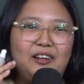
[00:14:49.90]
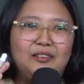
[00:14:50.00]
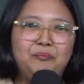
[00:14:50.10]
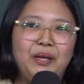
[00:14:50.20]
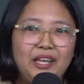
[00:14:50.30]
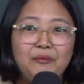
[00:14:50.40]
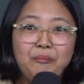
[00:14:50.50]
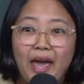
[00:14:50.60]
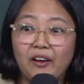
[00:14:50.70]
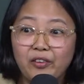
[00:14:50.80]
being
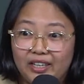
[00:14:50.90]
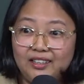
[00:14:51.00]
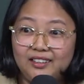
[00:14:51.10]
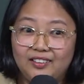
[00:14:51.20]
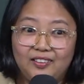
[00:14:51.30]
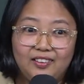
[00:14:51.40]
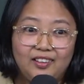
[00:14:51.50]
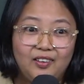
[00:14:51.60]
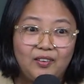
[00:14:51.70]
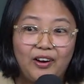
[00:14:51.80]
married,
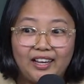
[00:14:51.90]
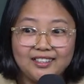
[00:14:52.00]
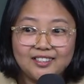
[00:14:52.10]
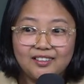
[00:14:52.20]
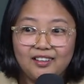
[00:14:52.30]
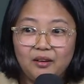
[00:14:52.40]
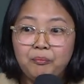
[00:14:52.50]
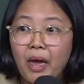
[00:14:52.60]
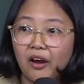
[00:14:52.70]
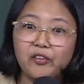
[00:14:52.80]
right?
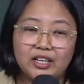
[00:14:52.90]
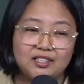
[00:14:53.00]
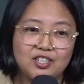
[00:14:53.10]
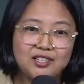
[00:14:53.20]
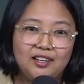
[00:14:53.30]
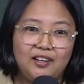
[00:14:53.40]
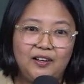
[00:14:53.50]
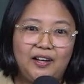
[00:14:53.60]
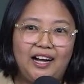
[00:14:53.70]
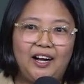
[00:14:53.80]
Marriage.
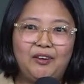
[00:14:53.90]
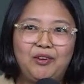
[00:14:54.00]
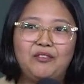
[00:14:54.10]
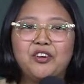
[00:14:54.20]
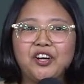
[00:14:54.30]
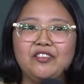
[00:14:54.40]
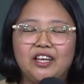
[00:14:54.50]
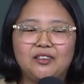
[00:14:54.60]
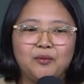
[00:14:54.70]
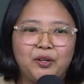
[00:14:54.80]
Um, I've heard
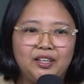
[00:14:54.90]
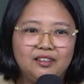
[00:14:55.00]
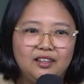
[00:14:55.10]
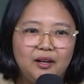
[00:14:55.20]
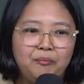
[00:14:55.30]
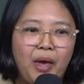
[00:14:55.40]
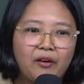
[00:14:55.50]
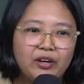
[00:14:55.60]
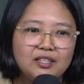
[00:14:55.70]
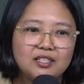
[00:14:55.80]
that word.
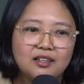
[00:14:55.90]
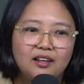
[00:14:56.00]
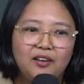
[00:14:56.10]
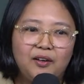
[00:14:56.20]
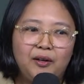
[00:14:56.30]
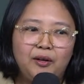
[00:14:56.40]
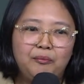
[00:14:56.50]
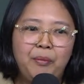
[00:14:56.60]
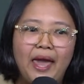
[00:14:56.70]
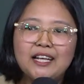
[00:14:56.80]
Marriage
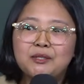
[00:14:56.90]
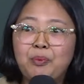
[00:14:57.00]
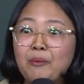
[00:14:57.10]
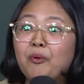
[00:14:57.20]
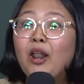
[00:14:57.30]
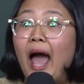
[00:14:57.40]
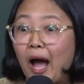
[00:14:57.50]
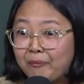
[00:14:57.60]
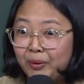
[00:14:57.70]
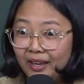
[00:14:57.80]
makes people
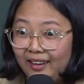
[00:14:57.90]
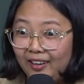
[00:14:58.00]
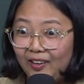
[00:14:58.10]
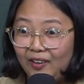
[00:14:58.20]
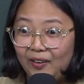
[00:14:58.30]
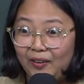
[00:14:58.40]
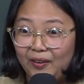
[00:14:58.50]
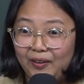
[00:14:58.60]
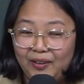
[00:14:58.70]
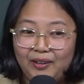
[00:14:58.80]
happy.
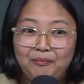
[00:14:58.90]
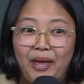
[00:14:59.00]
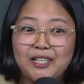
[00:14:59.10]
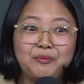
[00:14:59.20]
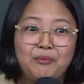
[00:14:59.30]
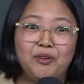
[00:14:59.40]
Makes people